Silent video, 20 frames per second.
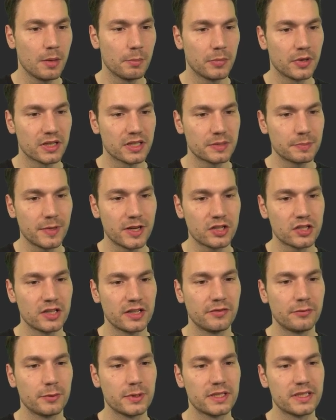But
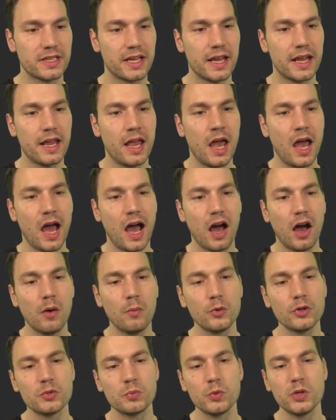especially if we say, how
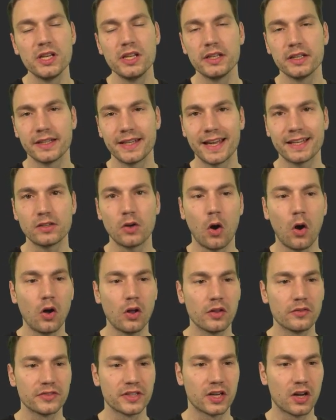would we get
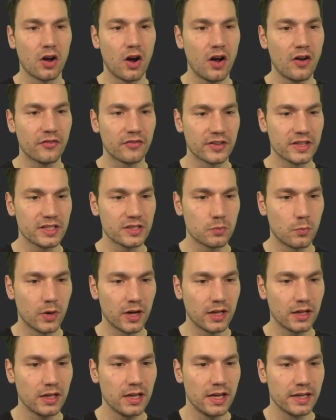all of the coffees?
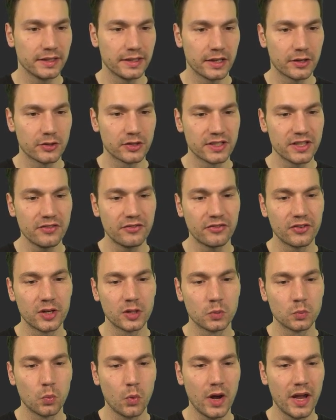Well, there are
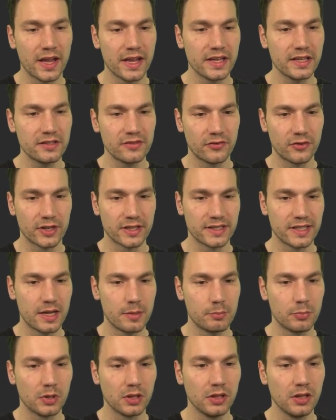different ways. For
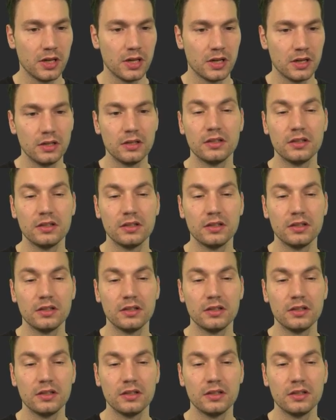example,